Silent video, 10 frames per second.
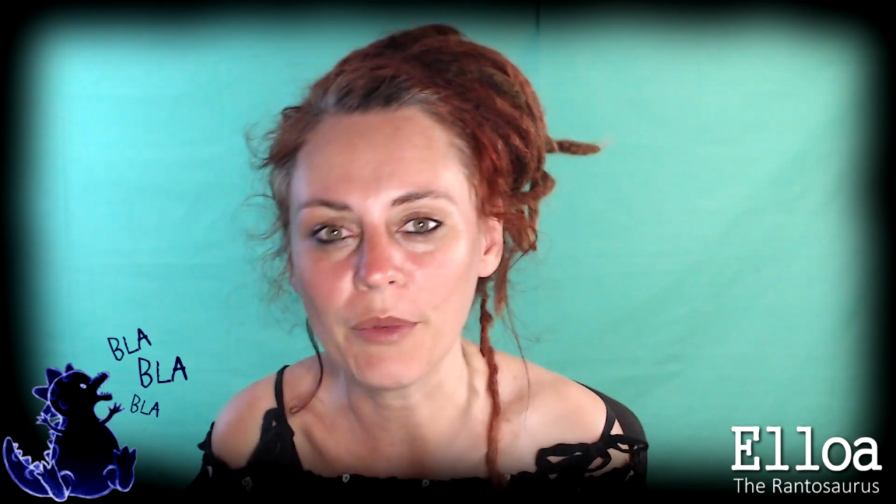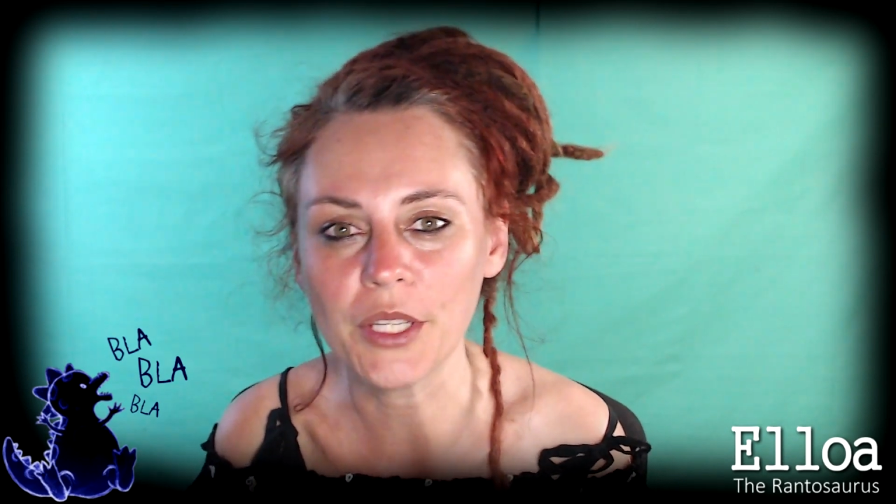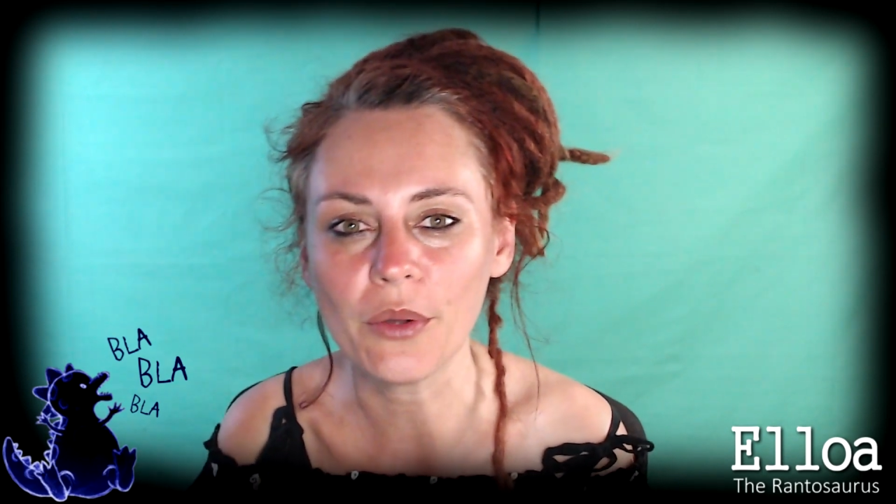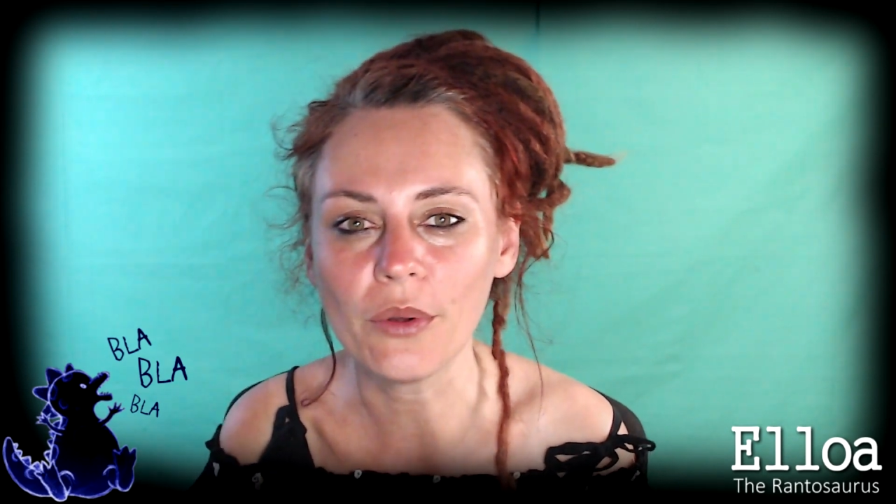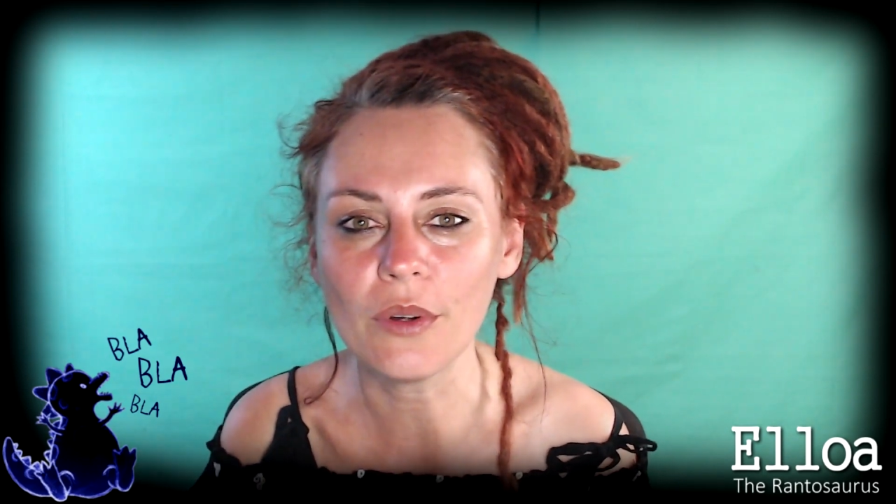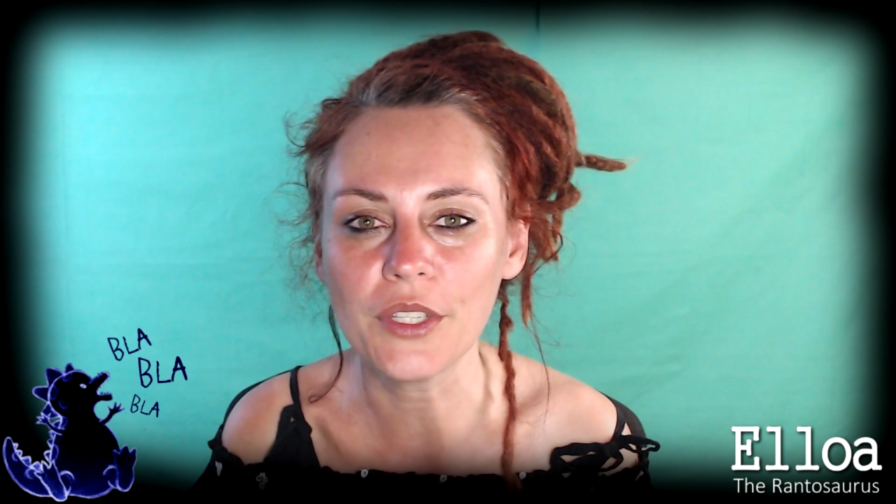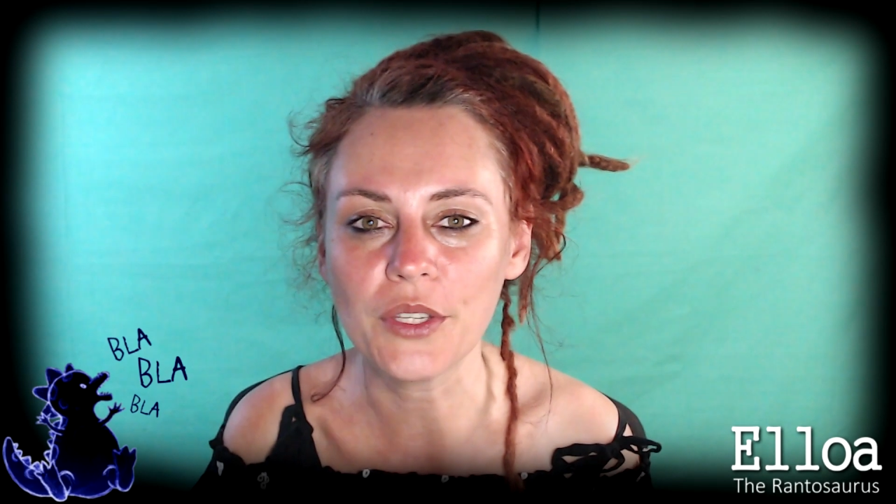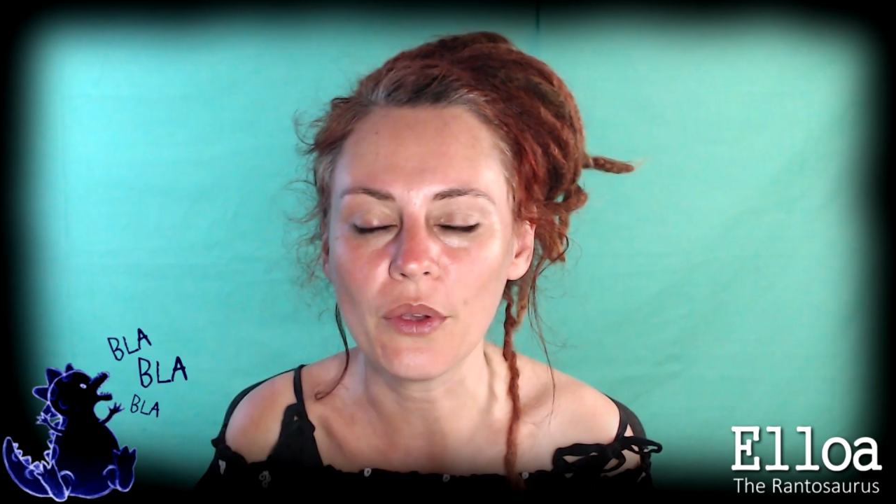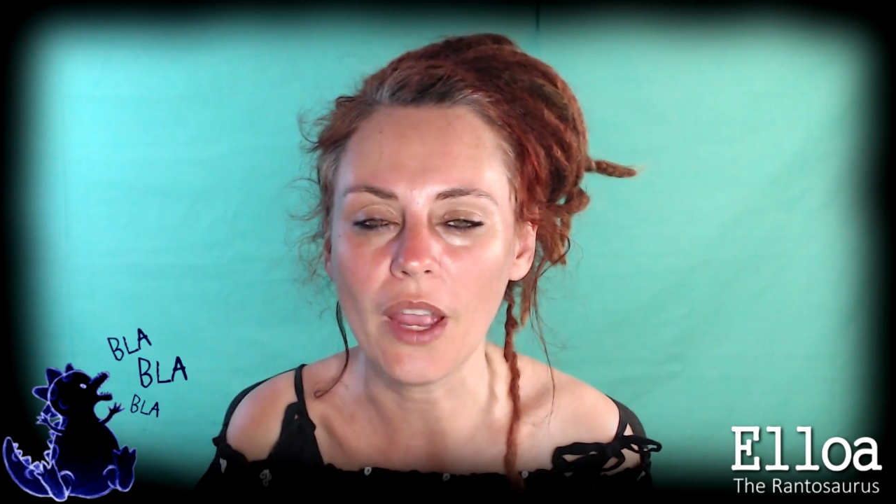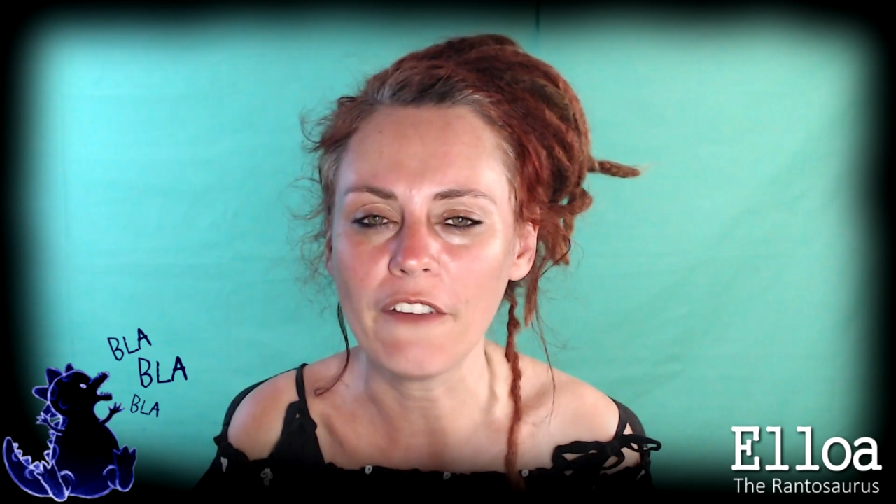but
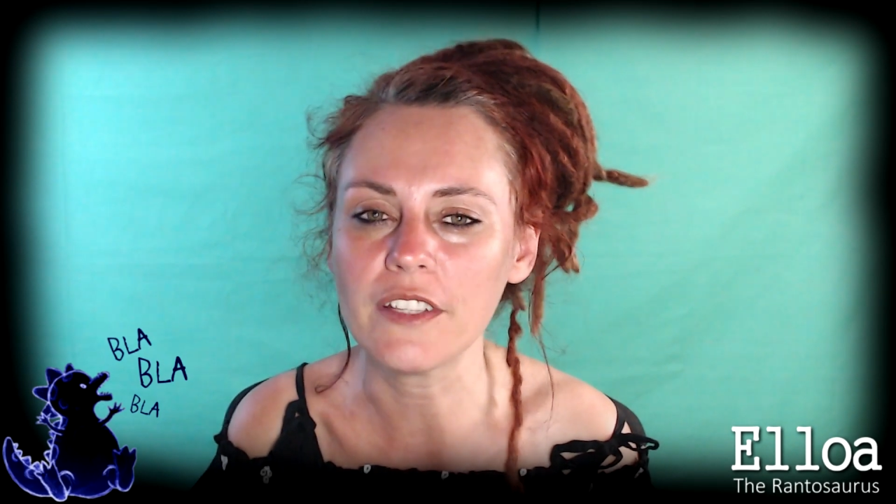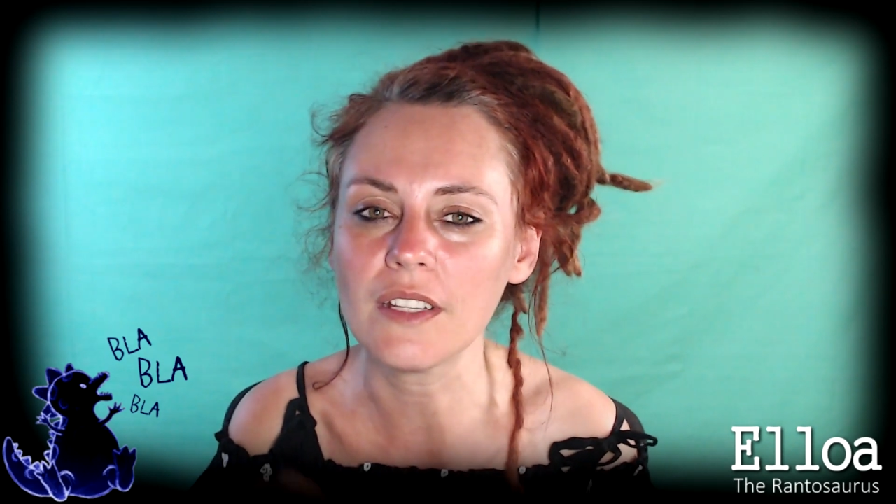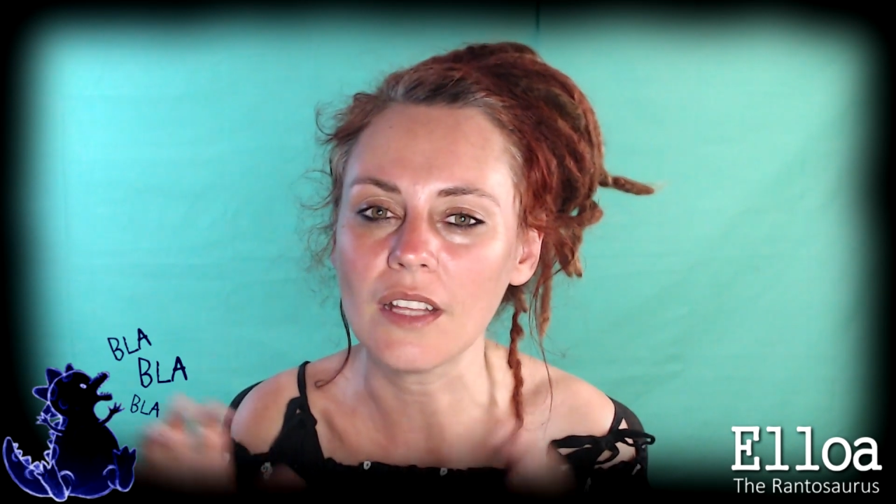also everything